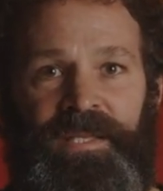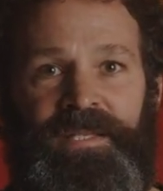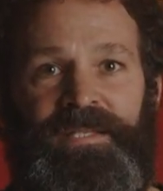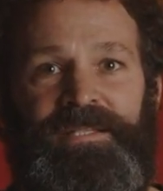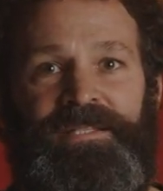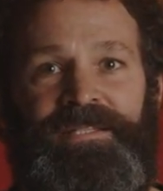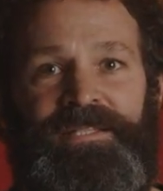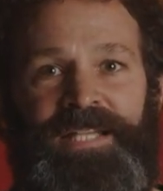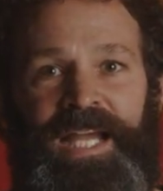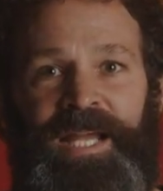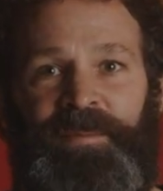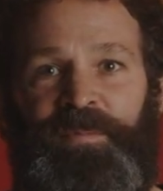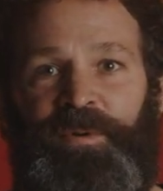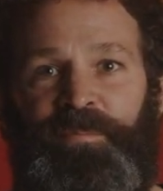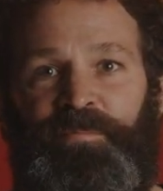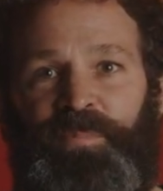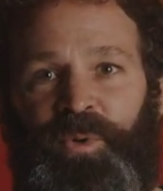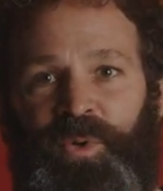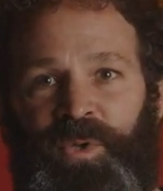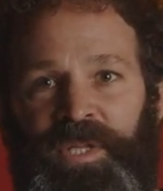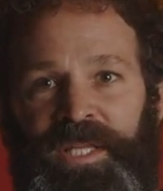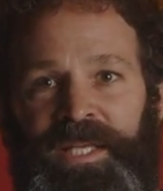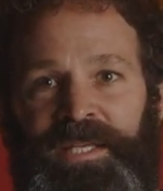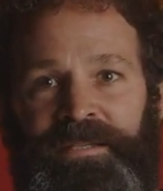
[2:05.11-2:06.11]

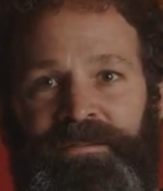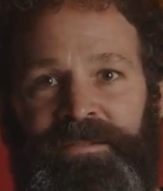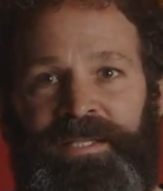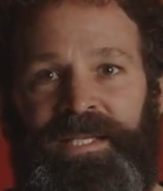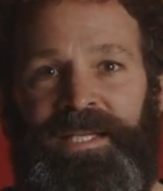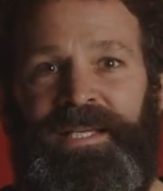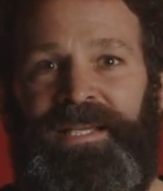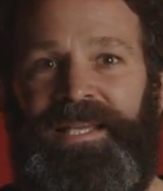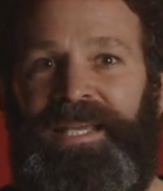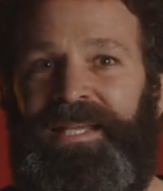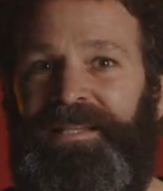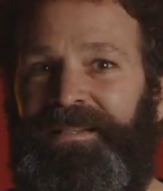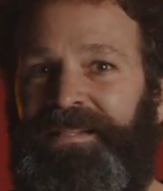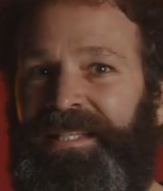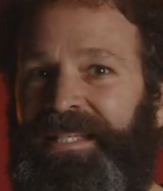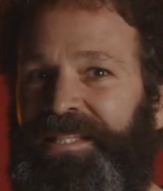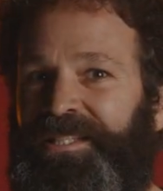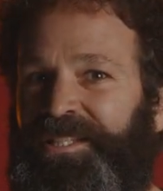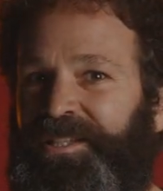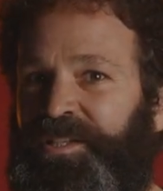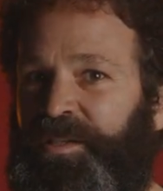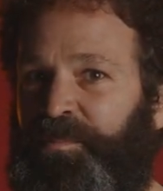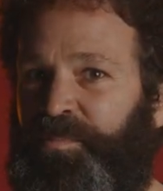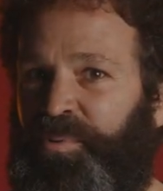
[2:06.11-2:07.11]
Cyberbullying can lead
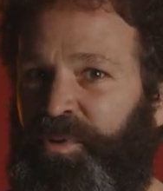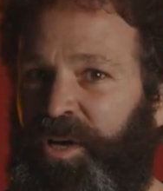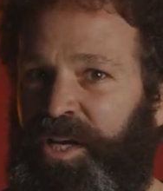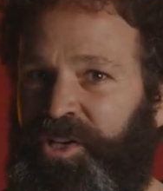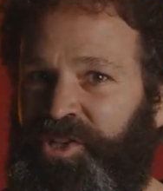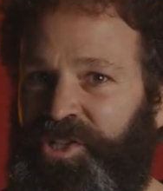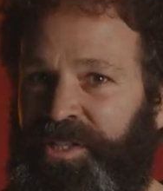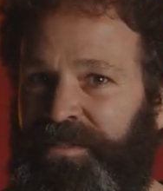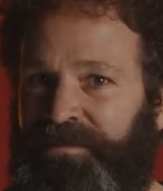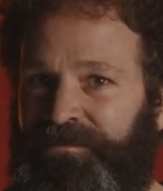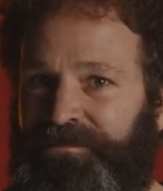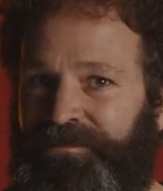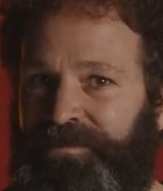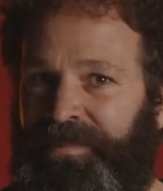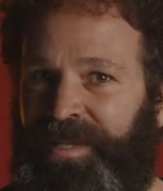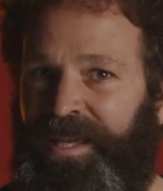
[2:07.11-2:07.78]
to depression,